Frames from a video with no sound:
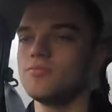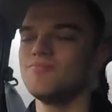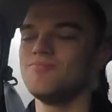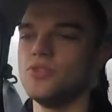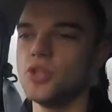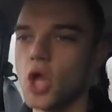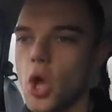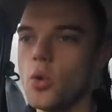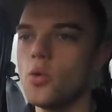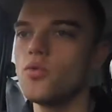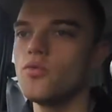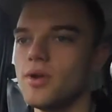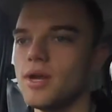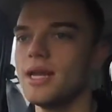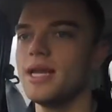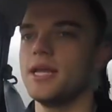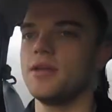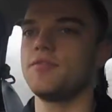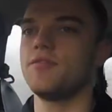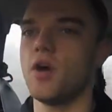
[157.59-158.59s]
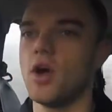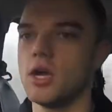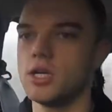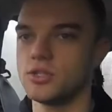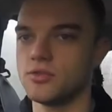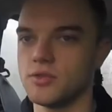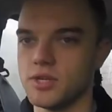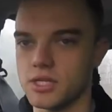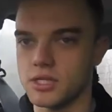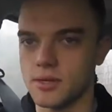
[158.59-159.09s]
no really
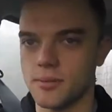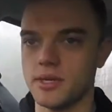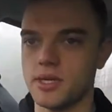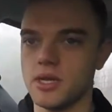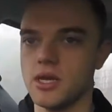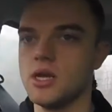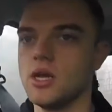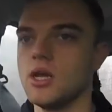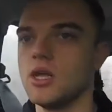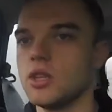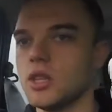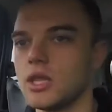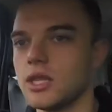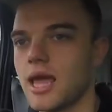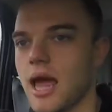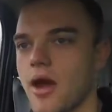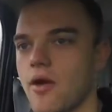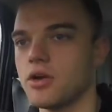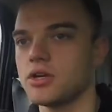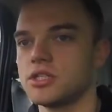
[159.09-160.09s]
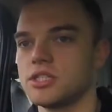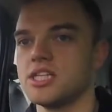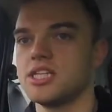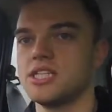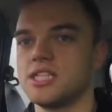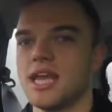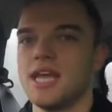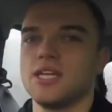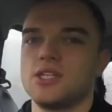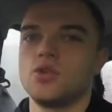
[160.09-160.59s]
advisories. I mean, the garage did
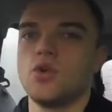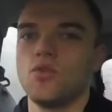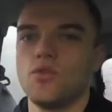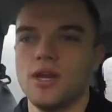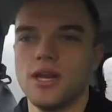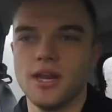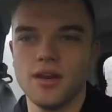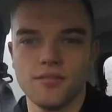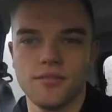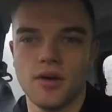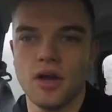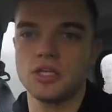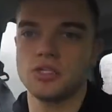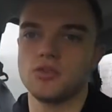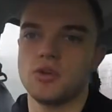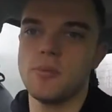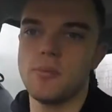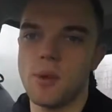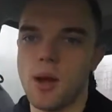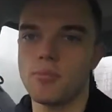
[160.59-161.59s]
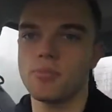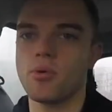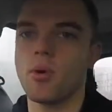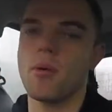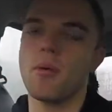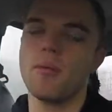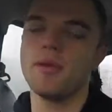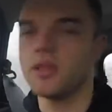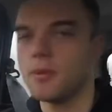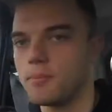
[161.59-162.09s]
say it's not really an advisory, but
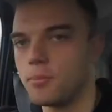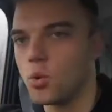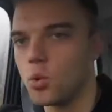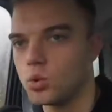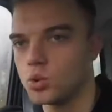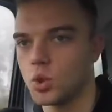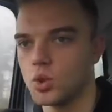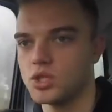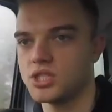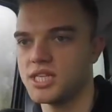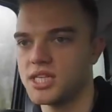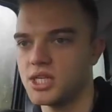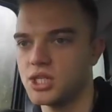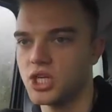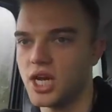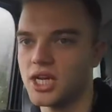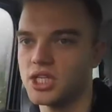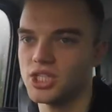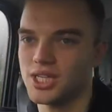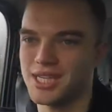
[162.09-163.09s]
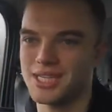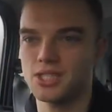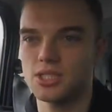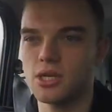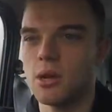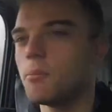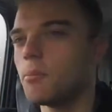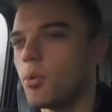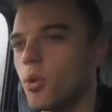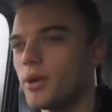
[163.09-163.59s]
probably the ball joints need changing at
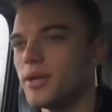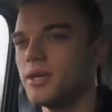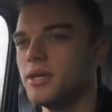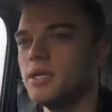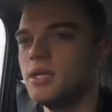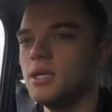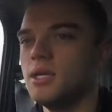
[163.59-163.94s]
some point.